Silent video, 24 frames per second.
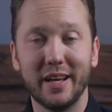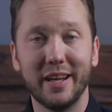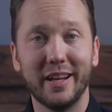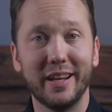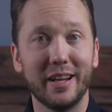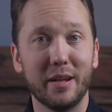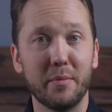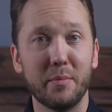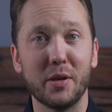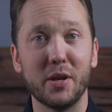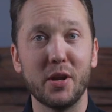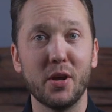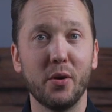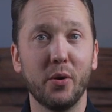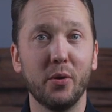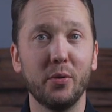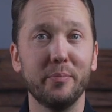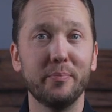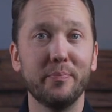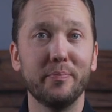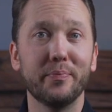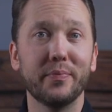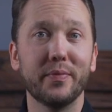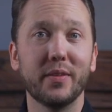let me know
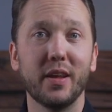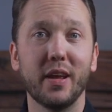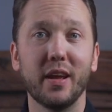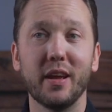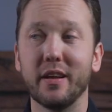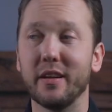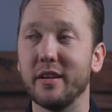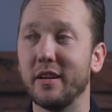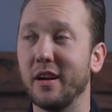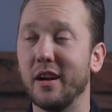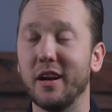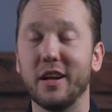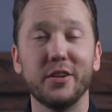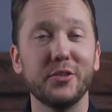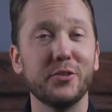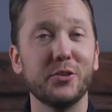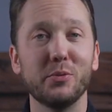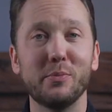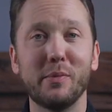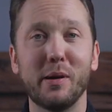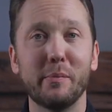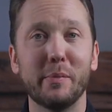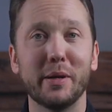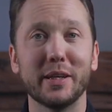and I'll do
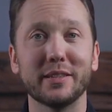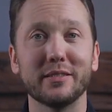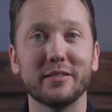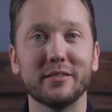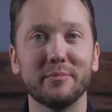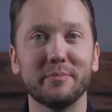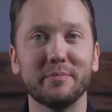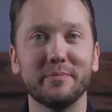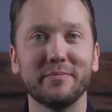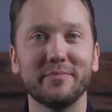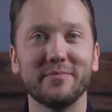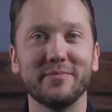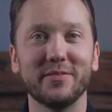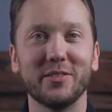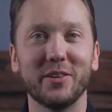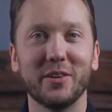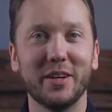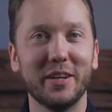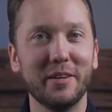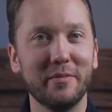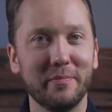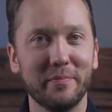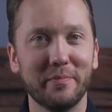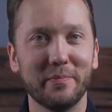my best. All
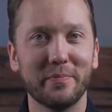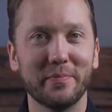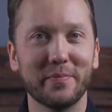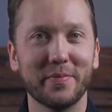right?